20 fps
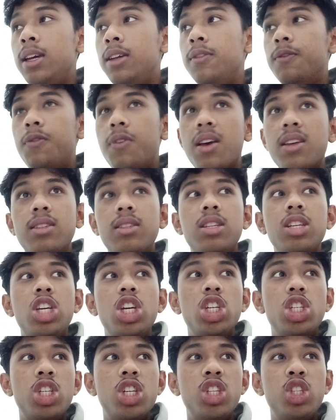
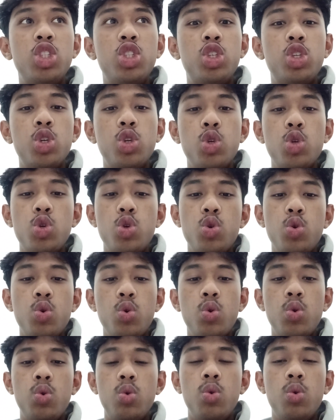investigation
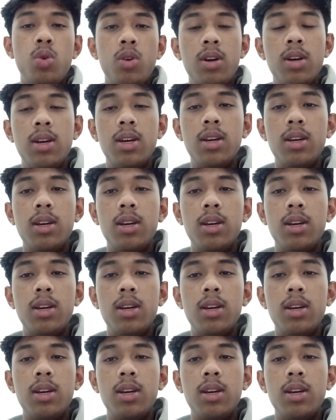to